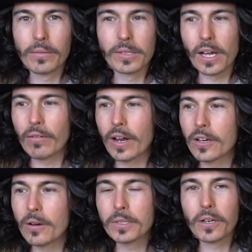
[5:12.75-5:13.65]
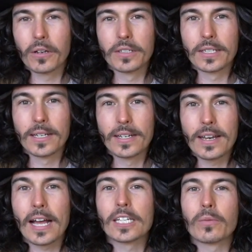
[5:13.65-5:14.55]
It was like, right, come to London
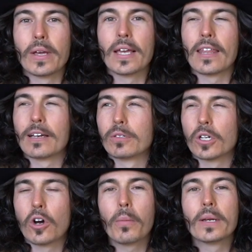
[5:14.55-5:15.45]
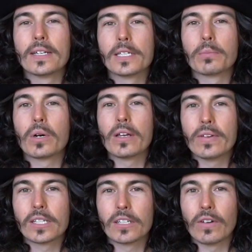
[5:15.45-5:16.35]
next week. I think it was a couple of days
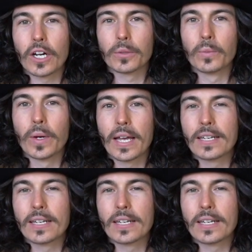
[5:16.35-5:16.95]
previous to Fashion Week.